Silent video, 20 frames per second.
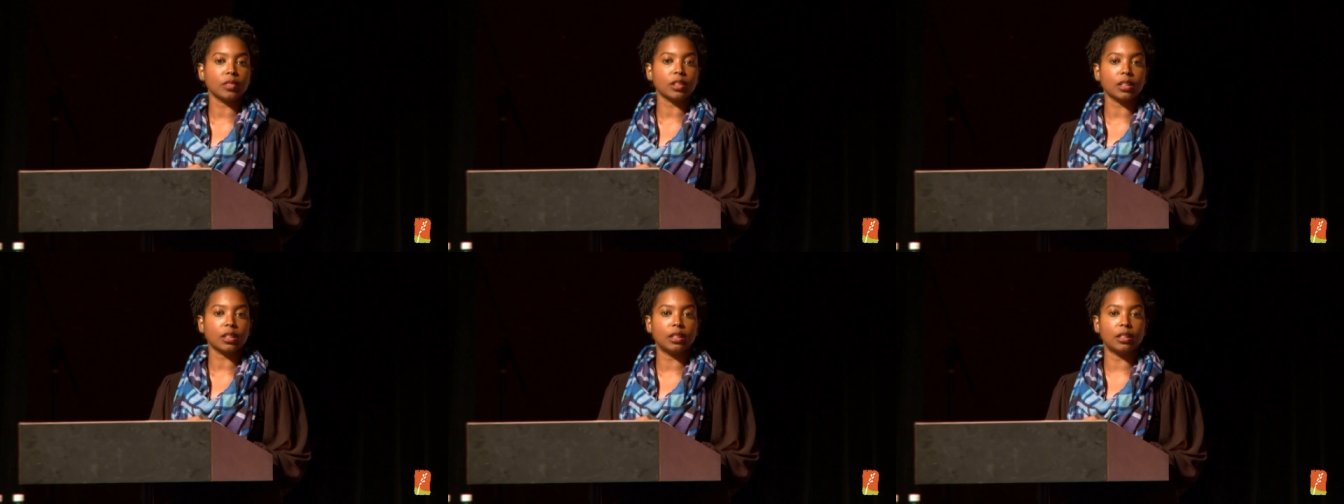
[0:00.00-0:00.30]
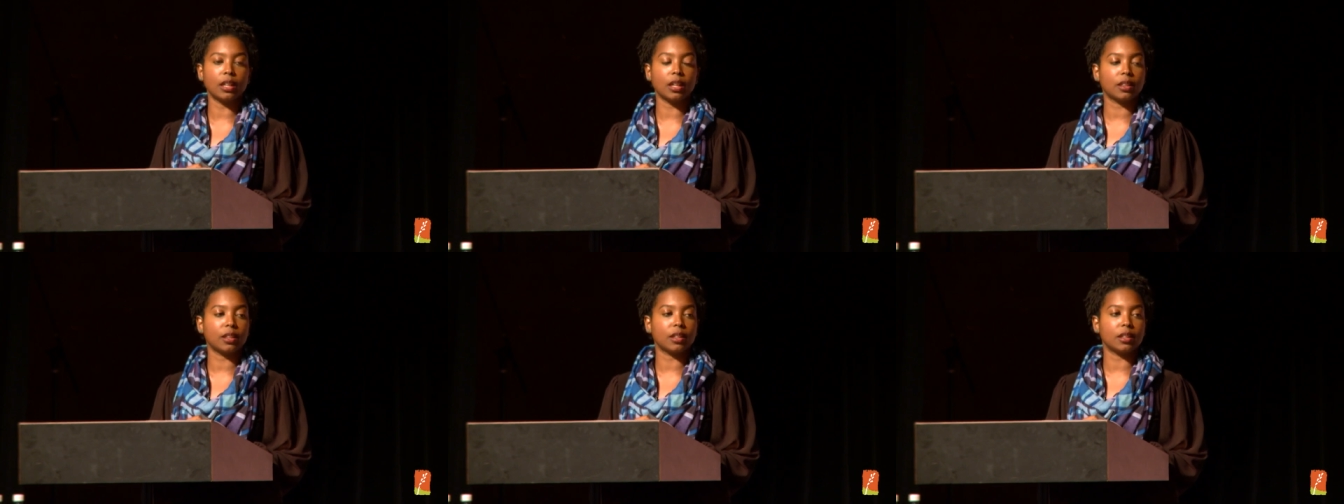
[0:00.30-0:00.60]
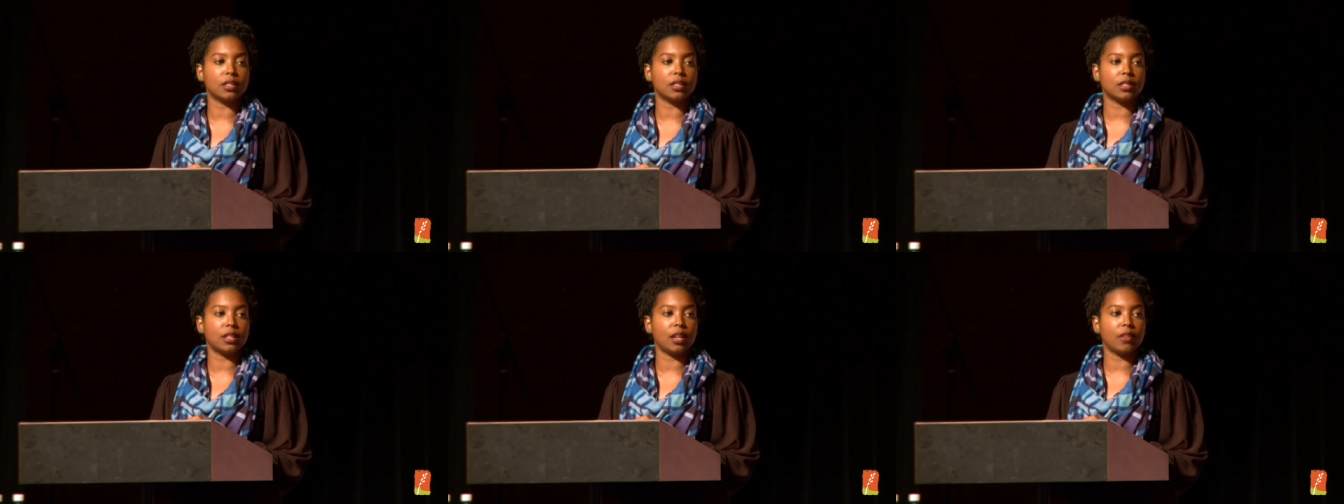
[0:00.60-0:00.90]
Nothing
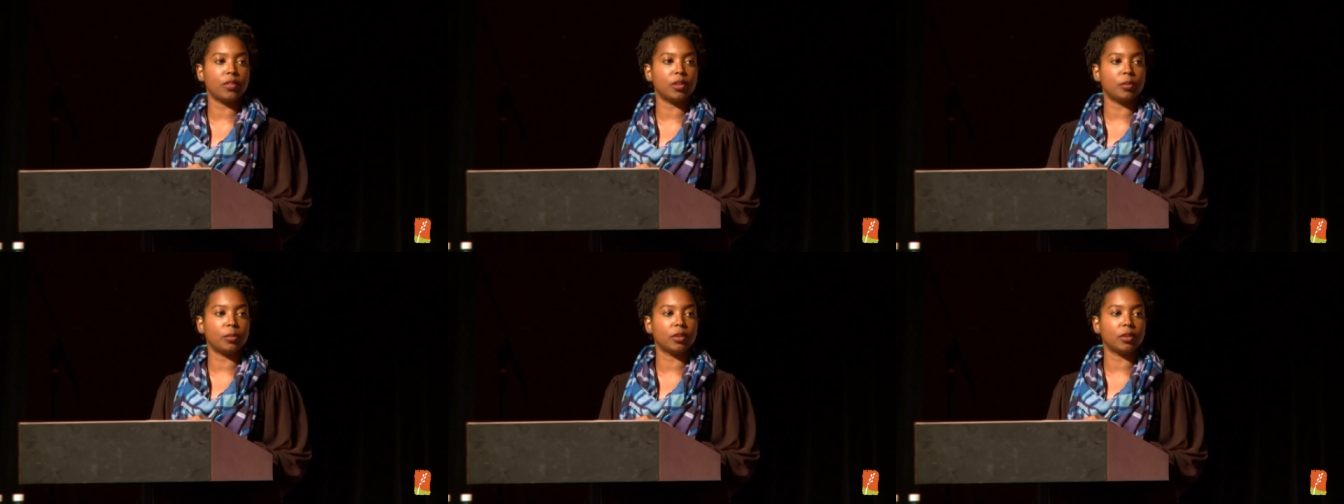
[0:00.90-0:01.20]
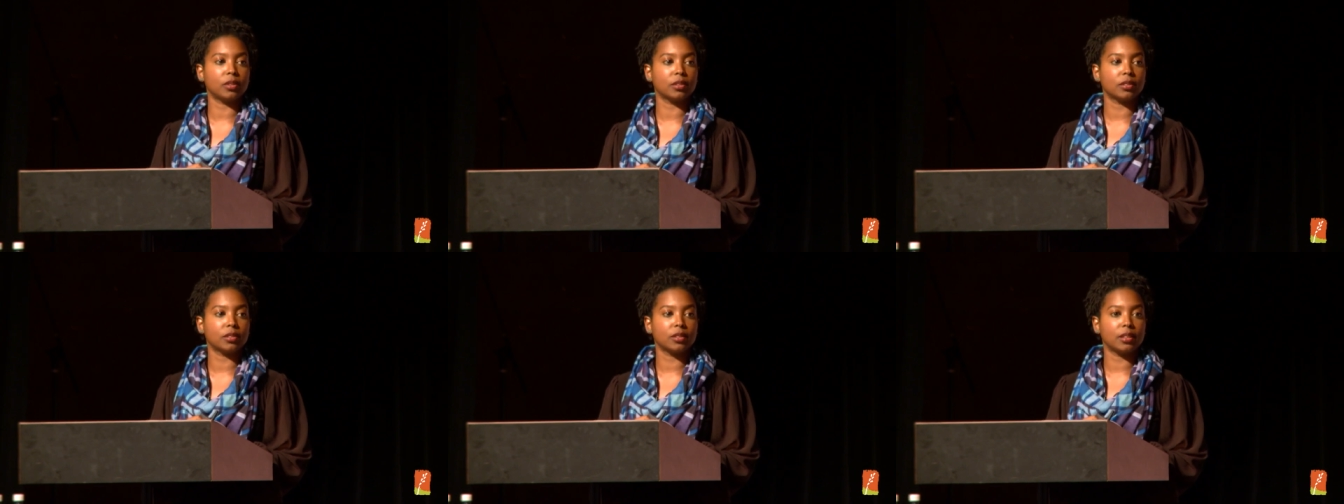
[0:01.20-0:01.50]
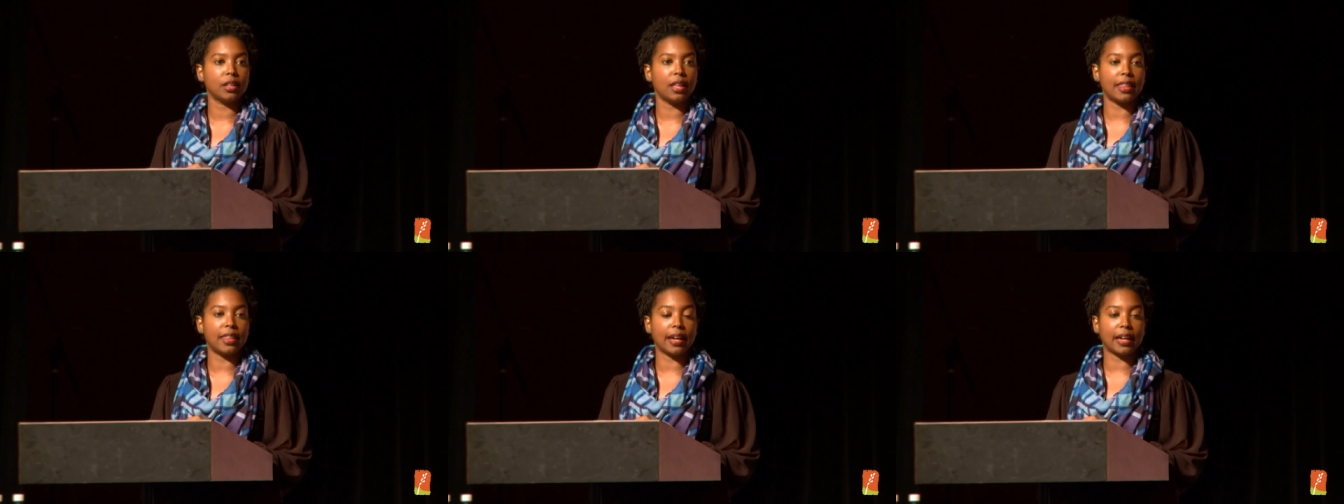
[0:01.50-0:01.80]
is inevitable.
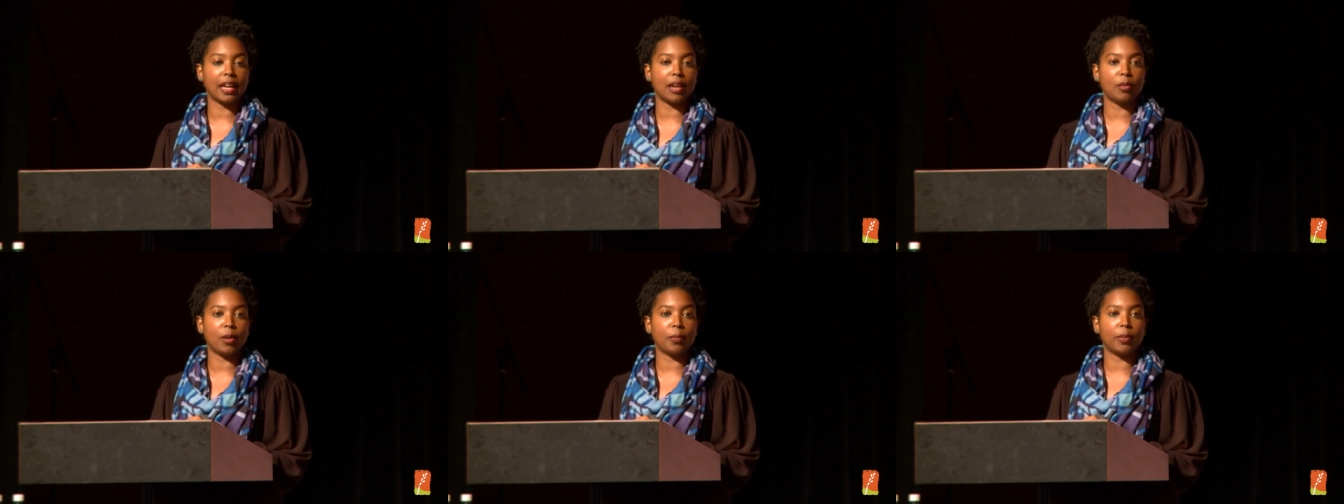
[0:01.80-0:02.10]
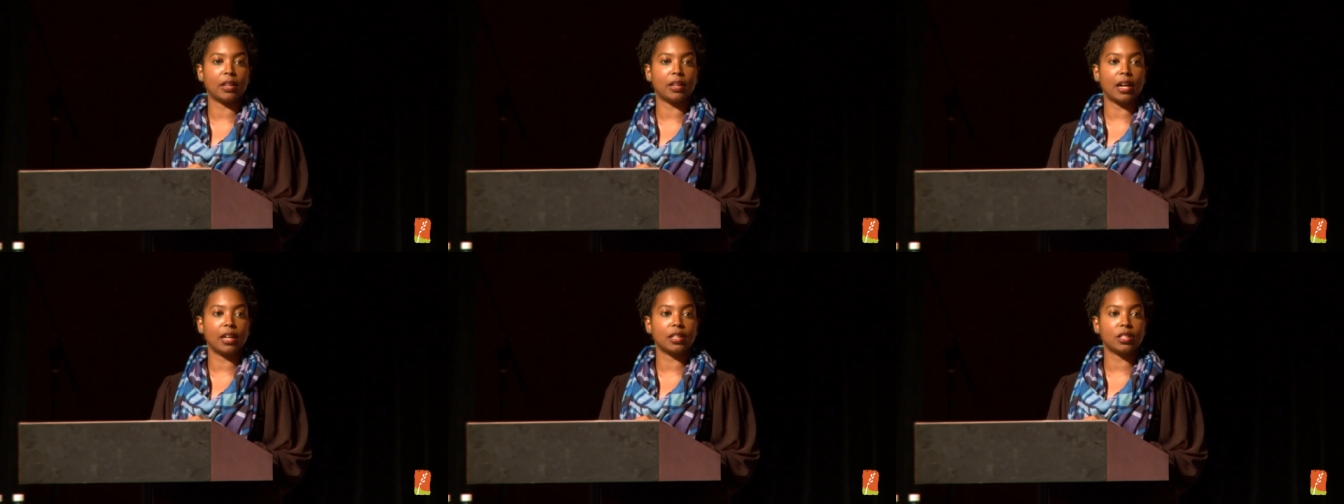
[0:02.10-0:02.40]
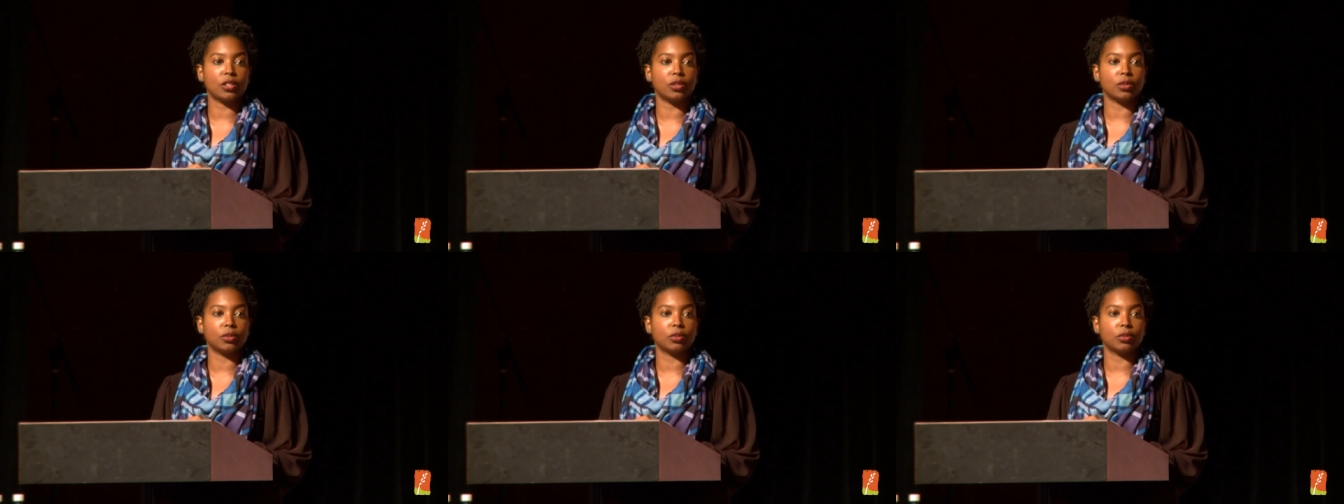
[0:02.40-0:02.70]
That came up a lot
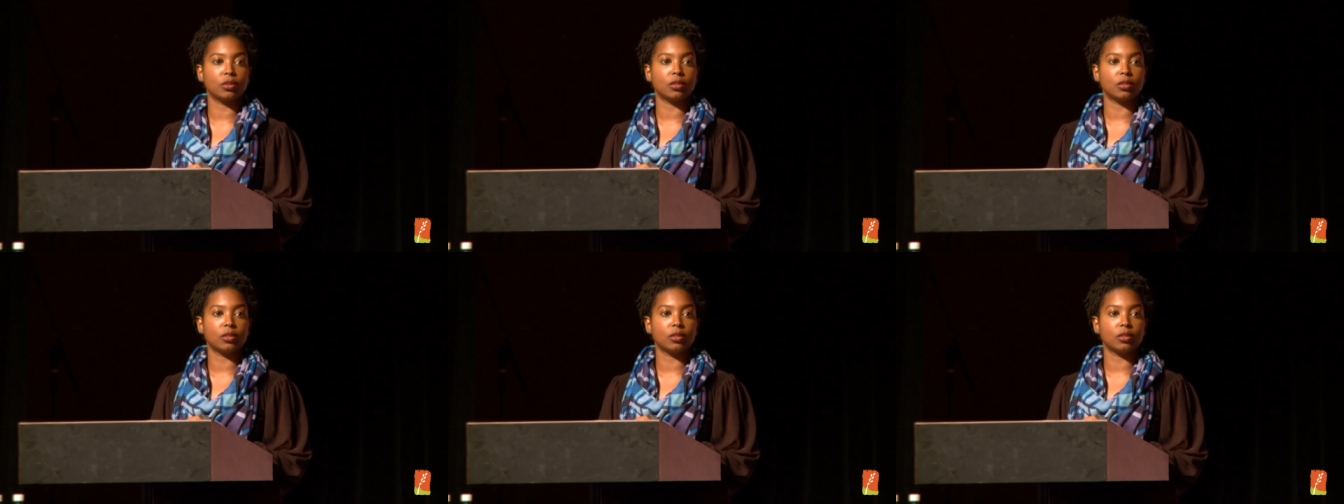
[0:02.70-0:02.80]
too.